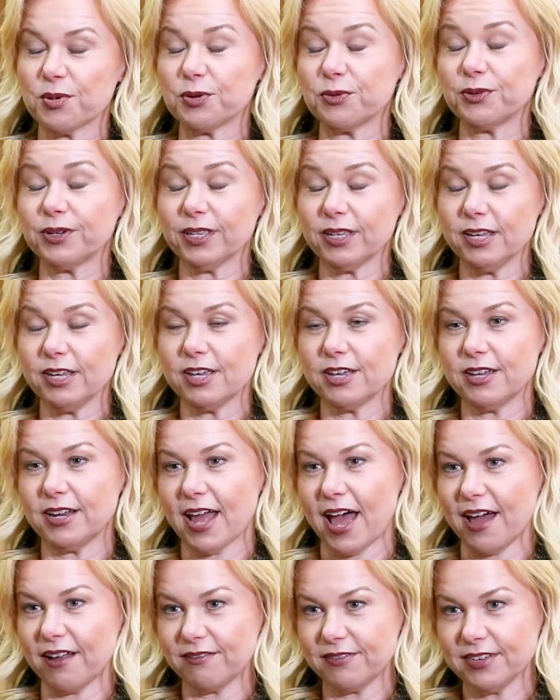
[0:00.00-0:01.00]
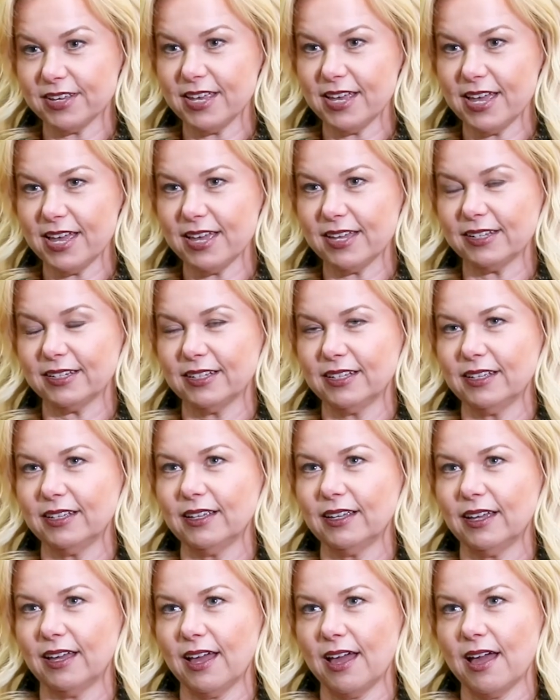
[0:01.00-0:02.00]
a really good advocate
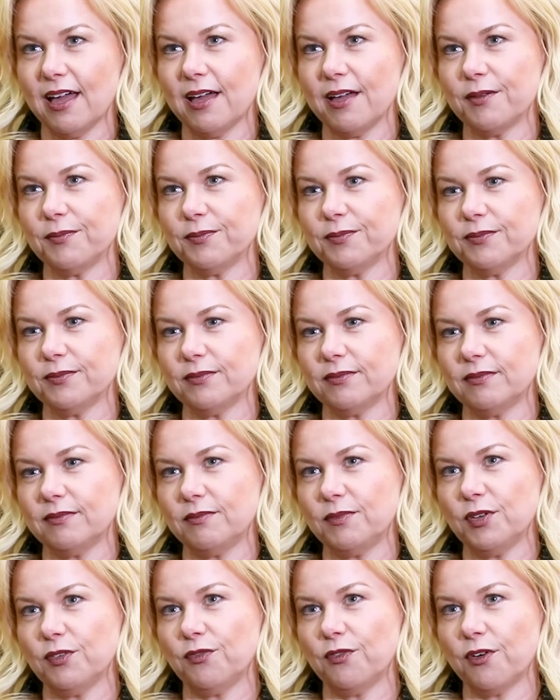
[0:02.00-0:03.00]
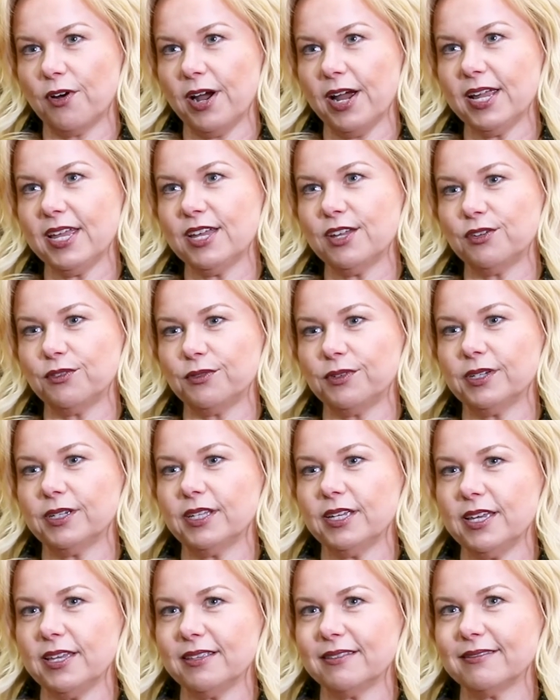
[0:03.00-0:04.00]
before I can
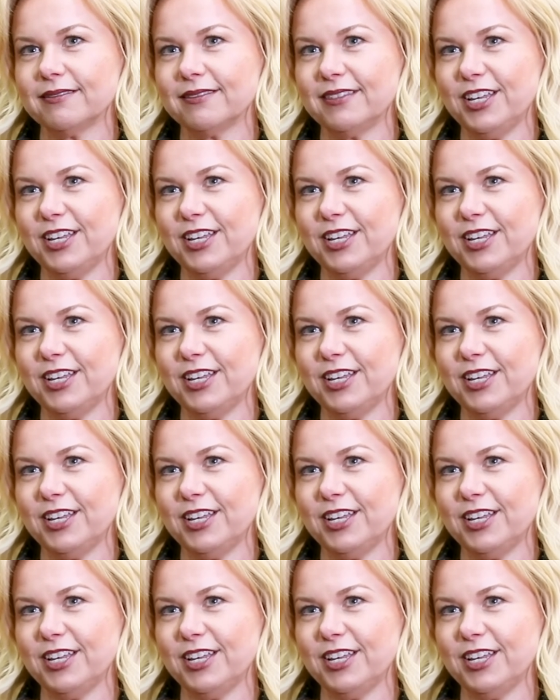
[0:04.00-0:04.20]
really,